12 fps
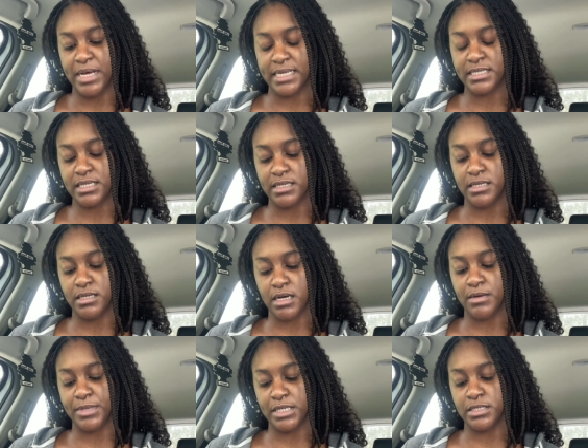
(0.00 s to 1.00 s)
masculine
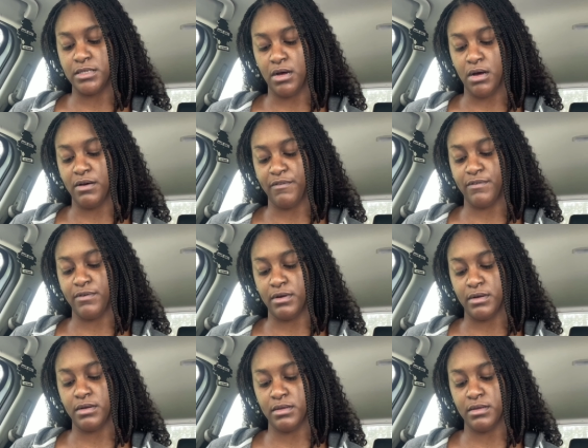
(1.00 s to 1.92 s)
coming to offer